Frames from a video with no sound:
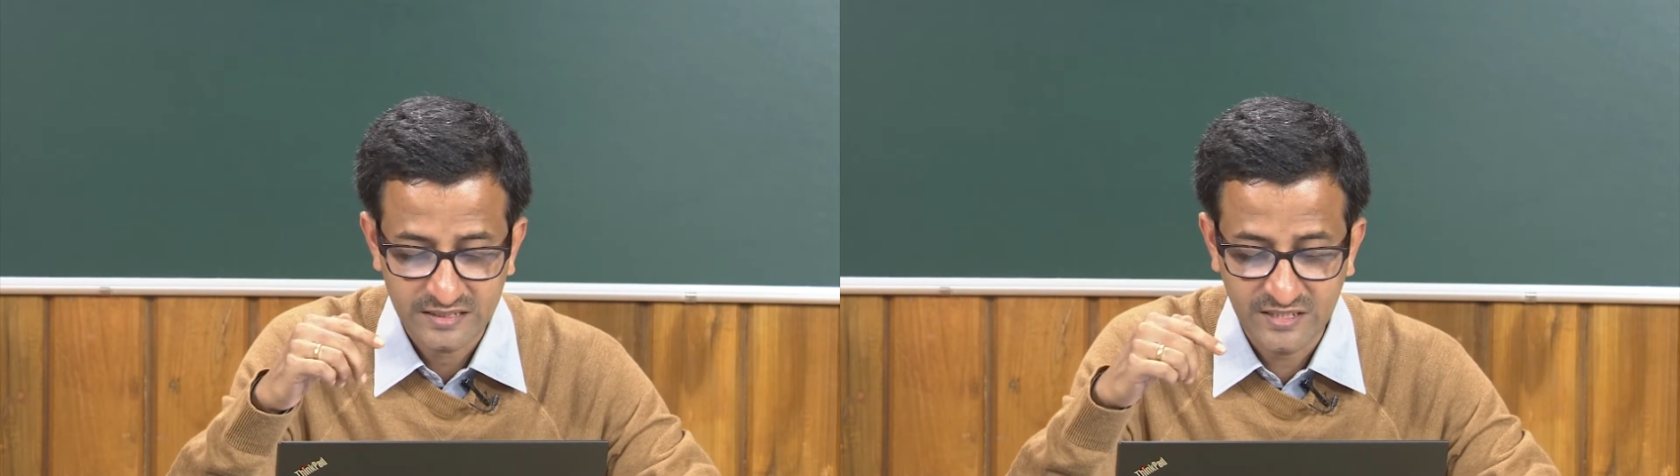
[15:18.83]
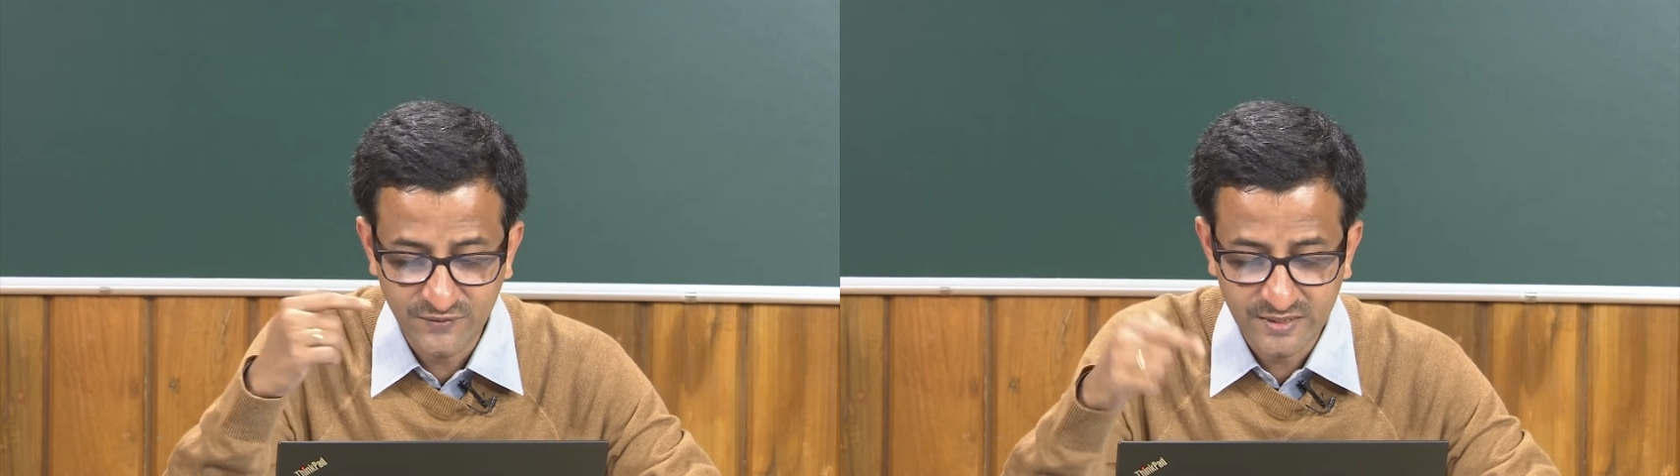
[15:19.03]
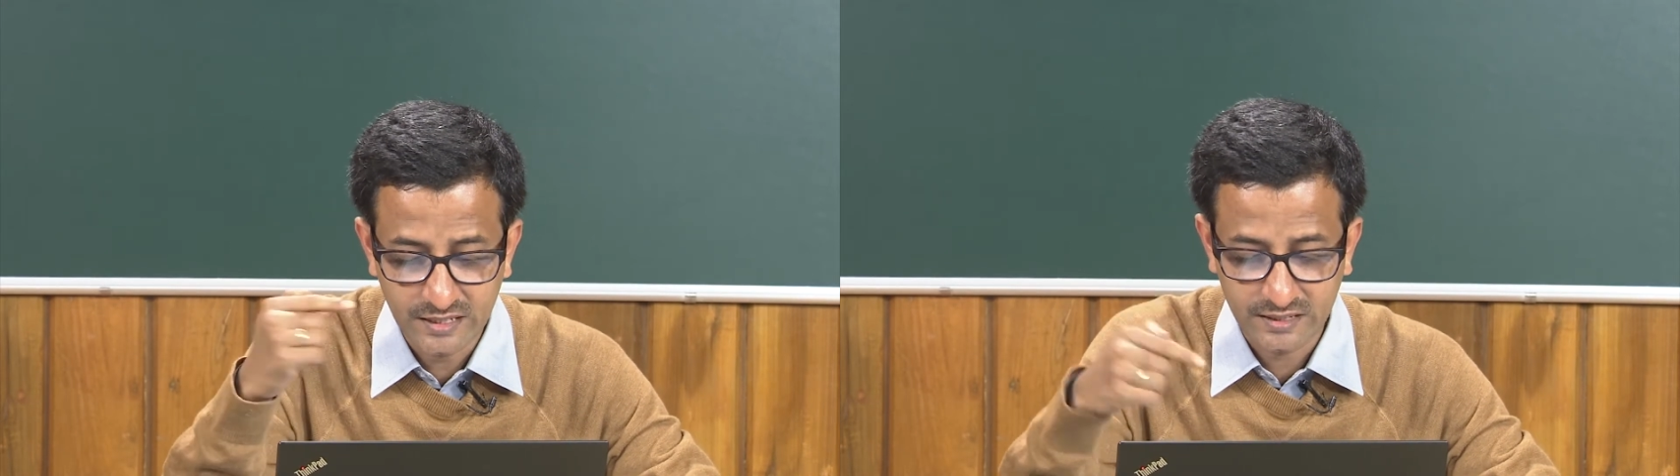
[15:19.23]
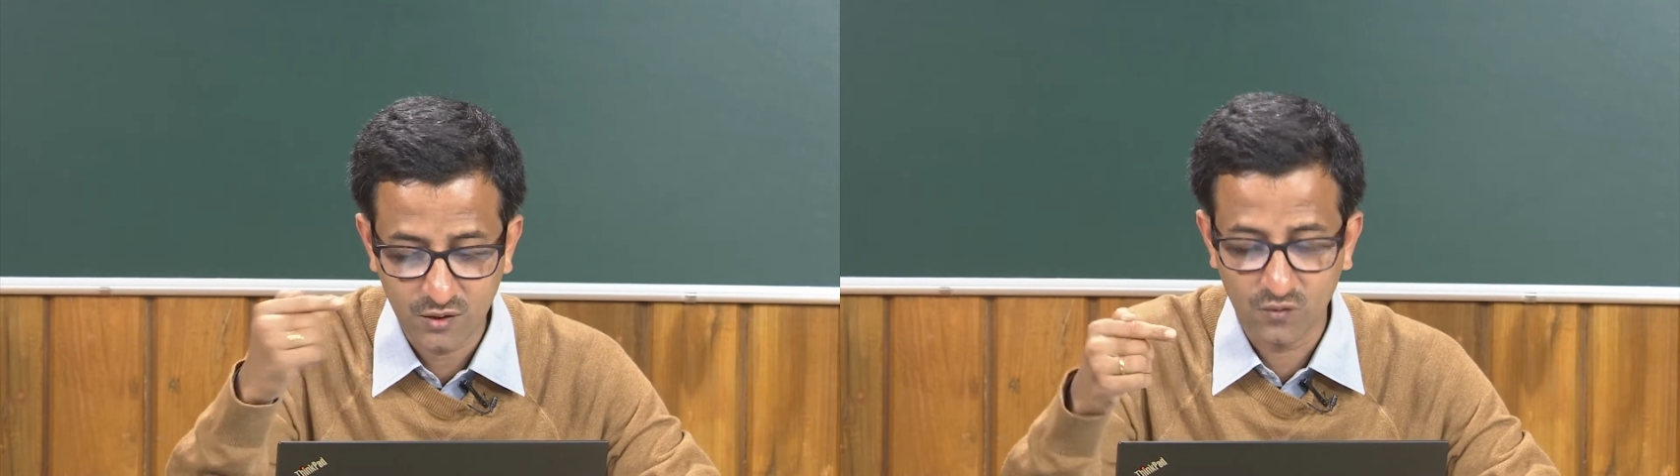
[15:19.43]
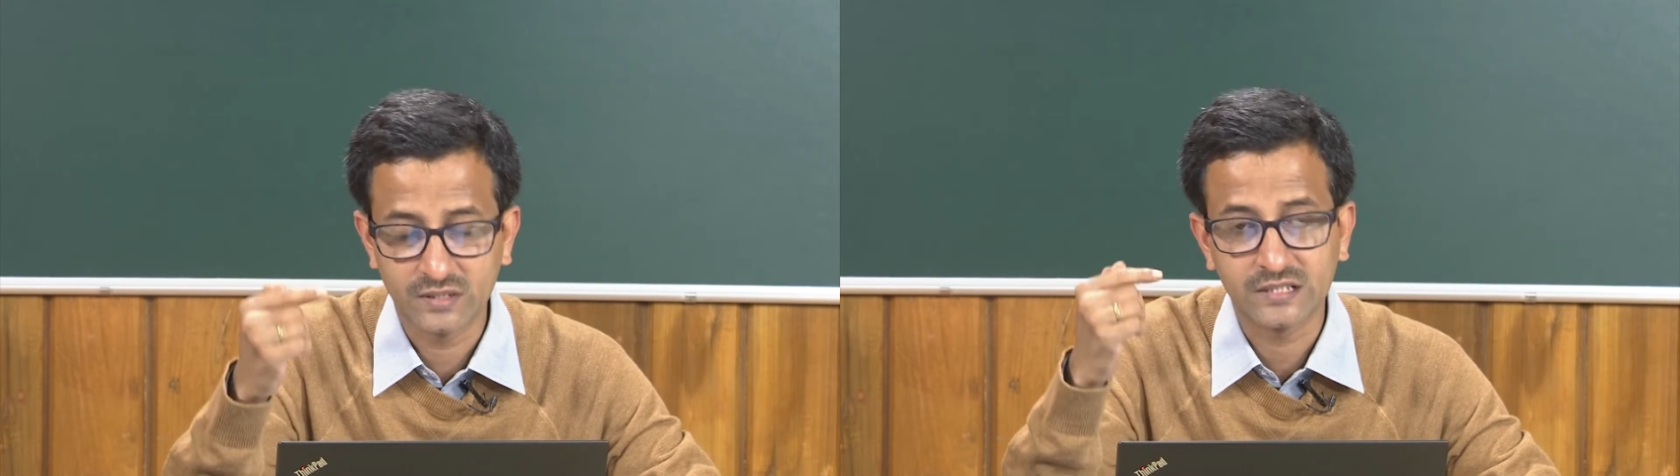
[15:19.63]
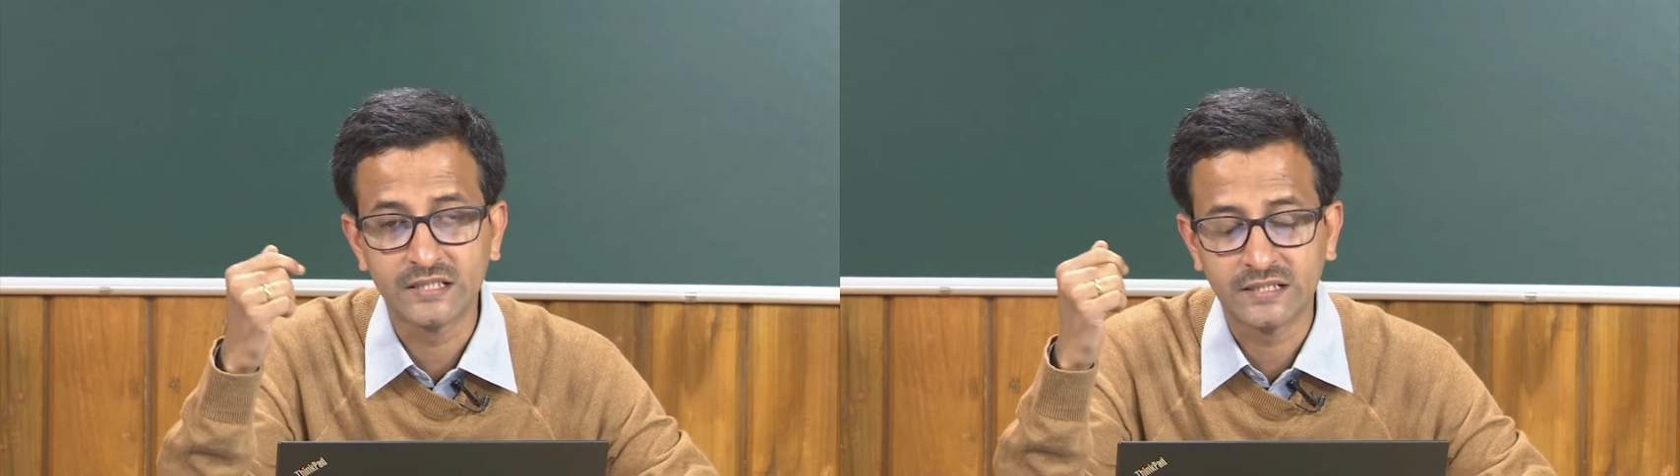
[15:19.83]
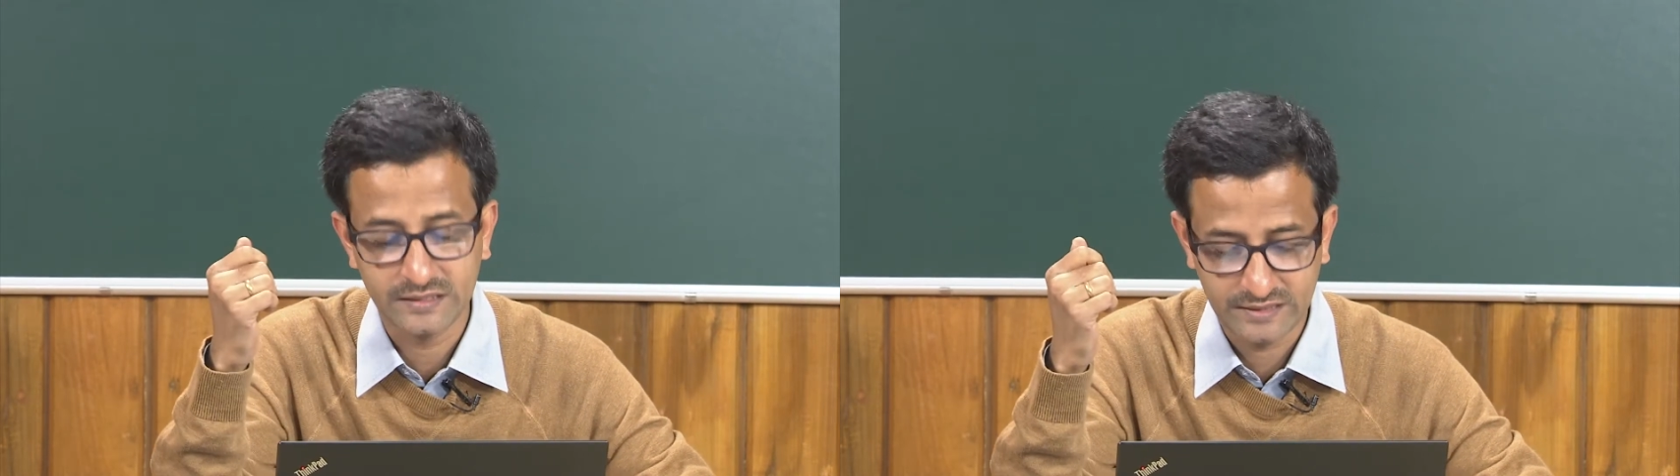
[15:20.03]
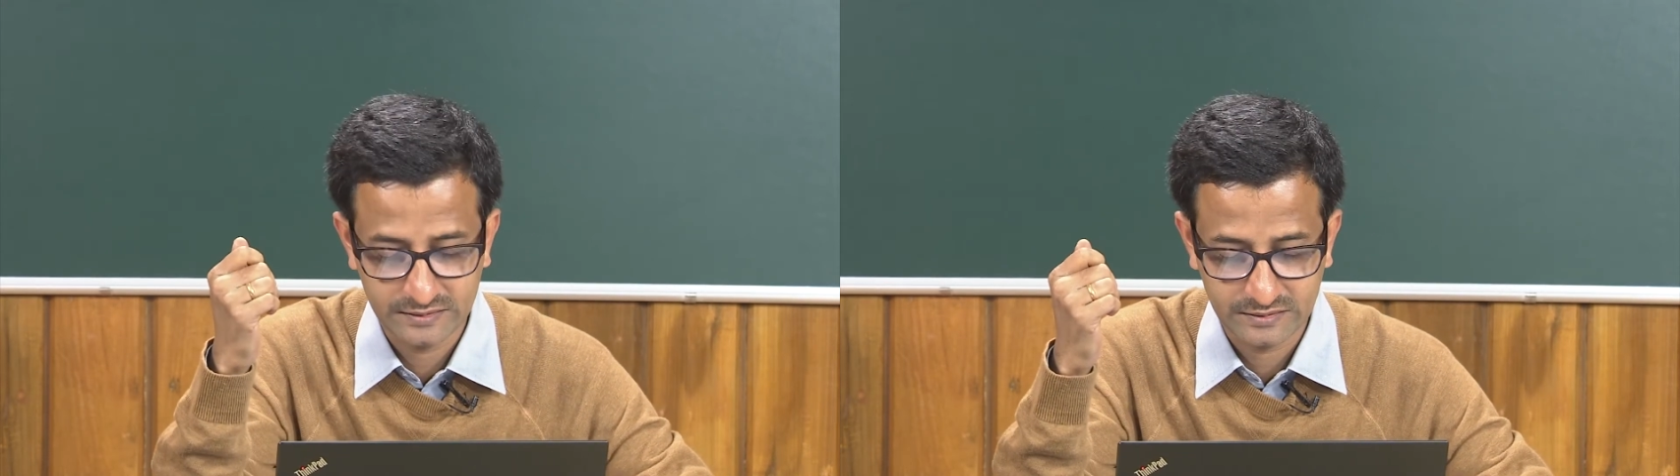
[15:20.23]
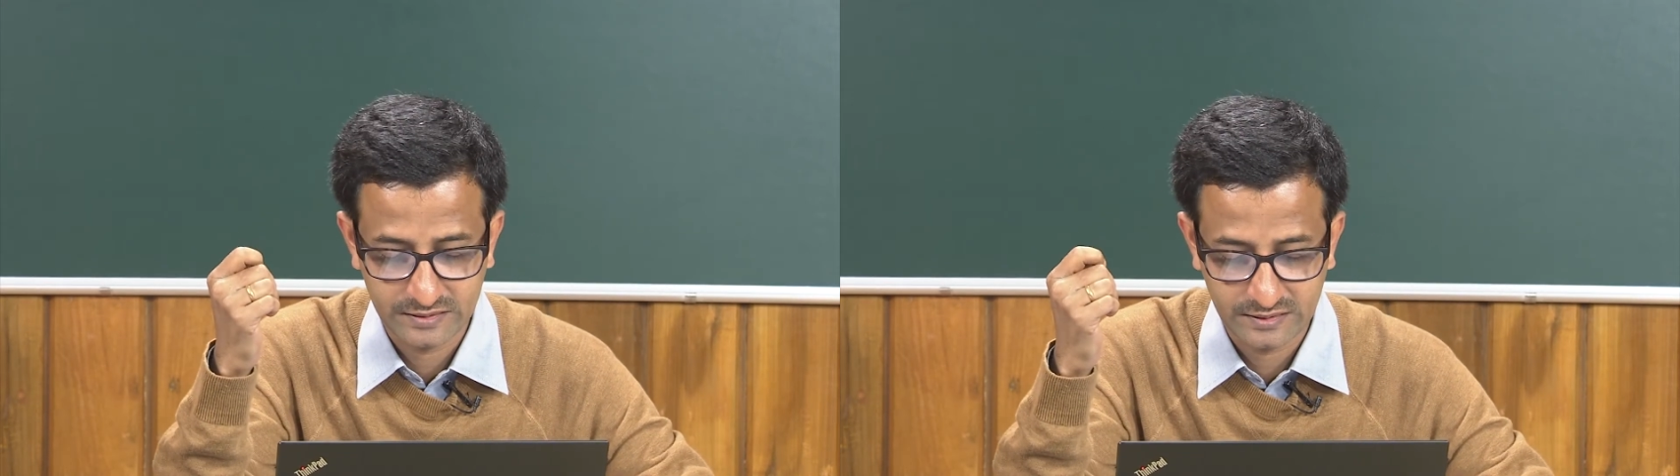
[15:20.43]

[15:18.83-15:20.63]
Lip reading: difficulty over contingency,